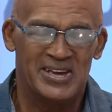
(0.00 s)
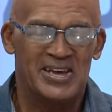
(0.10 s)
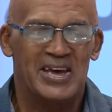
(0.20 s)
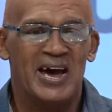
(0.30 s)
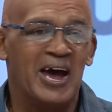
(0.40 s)

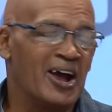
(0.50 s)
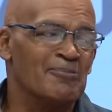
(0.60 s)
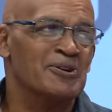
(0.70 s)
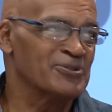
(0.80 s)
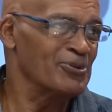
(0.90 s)
Yeah. I
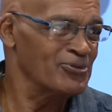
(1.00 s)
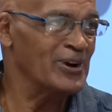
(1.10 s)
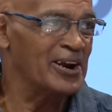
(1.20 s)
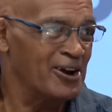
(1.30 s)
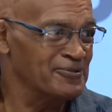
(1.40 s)
almost
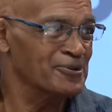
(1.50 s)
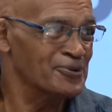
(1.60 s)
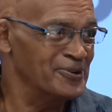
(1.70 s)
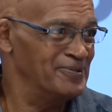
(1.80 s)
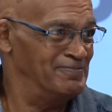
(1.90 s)
ran off the
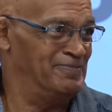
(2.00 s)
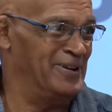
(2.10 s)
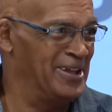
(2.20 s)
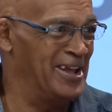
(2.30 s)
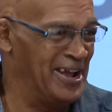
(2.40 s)
road.
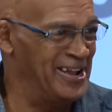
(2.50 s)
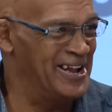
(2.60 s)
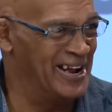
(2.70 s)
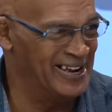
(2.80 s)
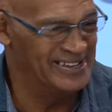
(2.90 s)

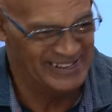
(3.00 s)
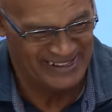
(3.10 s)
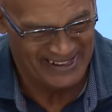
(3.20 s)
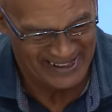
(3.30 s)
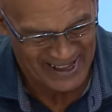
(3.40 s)

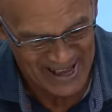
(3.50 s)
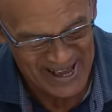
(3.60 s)
What?